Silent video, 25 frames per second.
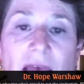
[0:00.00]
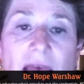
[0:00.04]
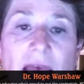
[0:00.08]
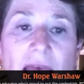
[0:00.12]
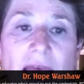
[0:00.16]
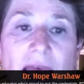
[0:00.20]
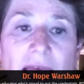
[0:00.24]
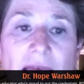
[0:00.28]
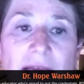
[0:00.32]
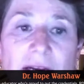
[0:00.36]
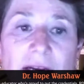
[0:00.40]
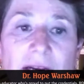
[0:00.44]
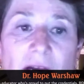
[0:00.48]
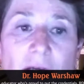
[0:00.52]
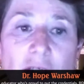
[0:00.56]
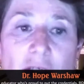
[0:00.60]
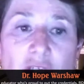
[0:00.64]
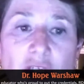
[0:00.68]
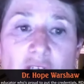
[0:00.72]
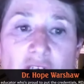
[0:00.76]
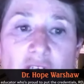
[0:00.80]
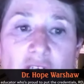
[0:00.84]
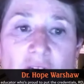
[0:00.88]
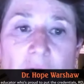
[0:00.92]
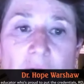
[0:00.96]
and I'll
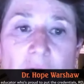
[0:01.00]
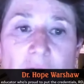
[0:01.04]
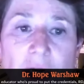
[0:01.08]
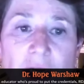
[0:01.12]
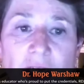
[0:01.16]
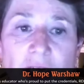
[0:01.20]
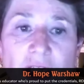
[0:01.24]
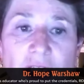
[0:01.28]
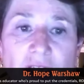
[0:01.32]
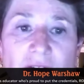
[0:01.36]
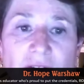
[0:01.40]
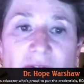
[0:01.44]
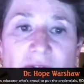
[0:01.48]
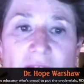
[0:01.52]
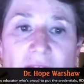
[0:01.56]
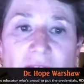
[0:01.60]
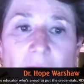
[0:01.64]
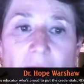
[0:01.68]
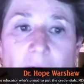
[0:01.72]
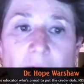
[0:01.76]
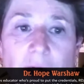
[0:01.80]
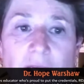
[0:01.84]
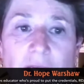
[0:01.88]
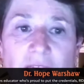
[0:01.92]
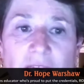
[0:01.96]
share each of their
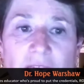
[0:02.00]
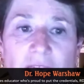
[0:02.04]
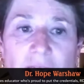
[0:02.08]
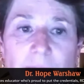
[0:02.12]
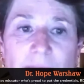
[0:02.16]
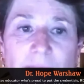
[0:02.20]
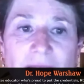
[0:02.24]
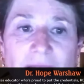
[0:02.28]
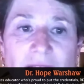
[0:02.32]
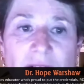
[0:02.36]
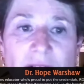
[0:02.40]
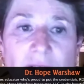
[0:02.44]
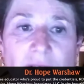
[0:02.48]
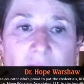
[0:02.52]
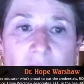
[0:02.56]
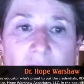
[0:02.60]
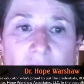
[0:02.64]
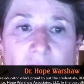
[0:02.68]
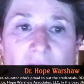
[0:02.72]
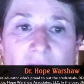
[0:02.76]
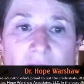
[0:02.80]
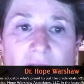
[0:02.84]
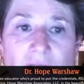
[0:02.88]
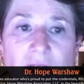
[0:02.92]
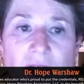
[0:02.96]
key
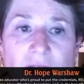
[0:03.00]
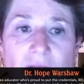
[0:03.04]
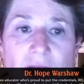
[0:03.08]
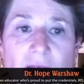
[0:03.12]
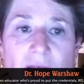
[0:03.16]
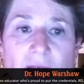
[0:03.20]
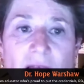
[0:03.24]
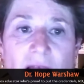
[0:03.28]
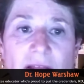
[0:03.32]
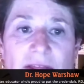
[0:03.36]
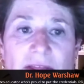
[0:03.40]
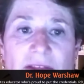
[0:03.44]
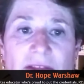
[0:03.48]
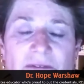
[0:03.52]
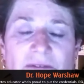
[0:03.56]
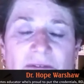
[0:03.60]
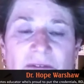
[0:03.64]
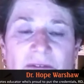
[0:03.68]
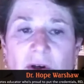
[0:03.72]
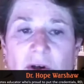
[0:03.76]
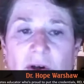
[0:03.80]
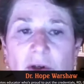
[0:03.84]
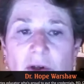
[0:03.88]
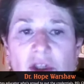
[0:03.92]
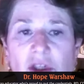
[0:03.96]
messages. The
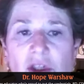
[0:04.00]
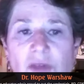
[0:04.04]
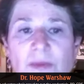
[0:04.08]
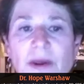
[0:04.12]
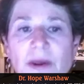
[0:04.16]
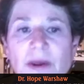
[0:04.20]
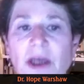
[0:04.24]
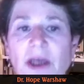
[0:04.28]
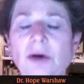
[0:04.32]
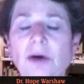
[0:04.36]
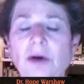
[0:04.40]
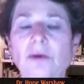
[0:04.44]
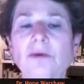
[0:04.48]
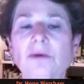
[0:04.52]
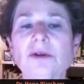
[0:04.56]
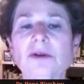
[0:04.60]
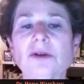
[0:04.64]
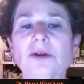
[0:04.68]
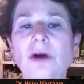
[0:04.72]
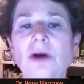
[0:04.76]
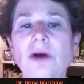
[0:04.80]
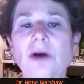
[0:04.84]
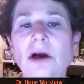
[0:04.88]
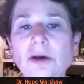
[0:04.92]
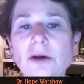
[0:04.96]
first speaker was
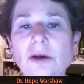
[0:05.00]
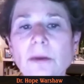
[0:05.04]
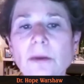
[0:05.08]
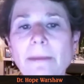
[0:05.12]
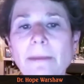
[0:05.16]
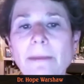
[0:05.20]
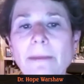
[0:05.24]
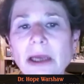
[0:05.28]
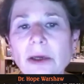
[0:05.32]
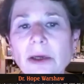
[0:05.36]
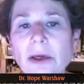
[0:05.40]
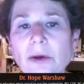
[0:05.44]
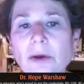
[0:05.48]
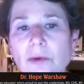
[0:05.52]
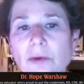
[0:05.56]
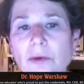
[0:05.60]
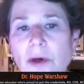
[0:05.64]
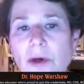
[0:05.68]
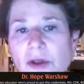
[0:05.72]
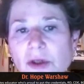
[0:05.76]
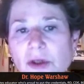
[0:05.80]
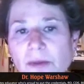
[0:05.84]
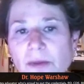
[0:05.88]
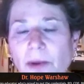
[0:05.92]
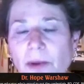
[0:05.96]
Dr. Michael
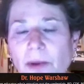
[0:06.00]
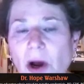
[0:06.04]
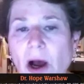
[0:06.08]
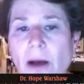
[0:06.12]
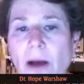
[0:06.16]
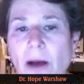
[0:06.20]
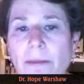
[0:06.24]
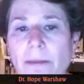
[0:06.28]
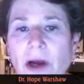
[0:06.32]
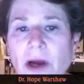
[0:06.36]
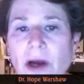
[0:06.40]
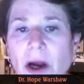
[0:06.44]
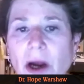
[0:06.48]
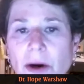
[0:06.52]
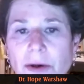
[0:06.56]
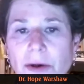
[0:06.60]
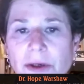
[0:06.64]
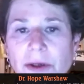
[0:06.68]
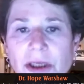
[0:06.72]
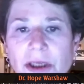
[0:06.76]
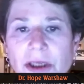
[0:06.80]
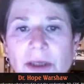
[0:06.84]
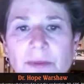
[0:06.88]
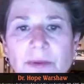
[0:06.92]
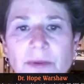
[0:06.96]
Rosenbaum,
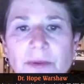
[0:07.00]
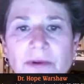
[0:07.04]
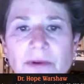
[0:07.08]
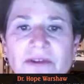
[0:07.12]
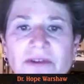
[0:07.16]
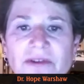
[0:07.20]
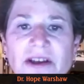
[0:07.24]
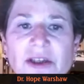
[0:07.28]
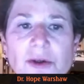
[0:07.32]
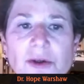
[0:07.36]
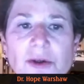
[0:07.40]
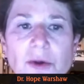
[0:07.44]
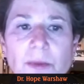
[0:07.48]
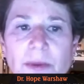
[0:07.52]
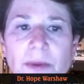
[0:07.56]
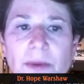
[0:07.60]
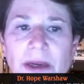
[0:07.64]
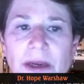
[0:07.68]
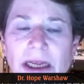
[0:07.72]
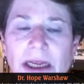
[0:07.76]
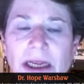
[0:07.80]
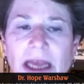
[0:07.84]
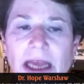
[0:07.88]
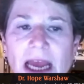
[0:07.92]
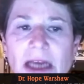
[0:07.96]
currently Professor of
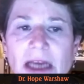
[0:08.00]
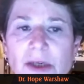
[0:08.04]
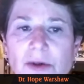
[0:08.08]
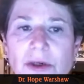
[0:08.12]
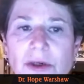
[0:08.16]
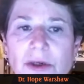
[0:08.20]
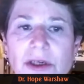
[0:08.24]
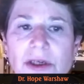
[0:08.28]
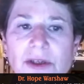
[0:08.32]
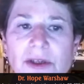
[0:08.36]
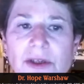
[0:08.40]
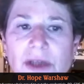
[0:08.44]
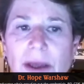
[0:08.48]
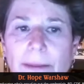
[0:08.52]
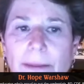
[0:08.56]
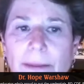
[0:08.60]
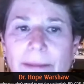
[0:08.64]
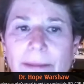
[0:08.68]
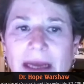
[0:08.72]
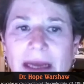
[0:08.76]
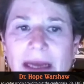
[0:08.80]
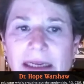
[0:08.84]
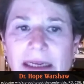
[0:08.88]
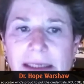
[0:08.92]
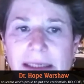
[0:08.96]
Pediatrics and
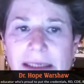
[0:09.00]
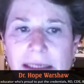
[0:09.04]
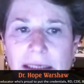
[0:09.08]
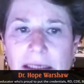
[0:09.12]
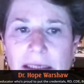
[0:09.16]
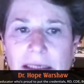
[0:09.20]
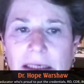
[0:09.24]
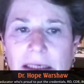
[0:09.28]
Medicine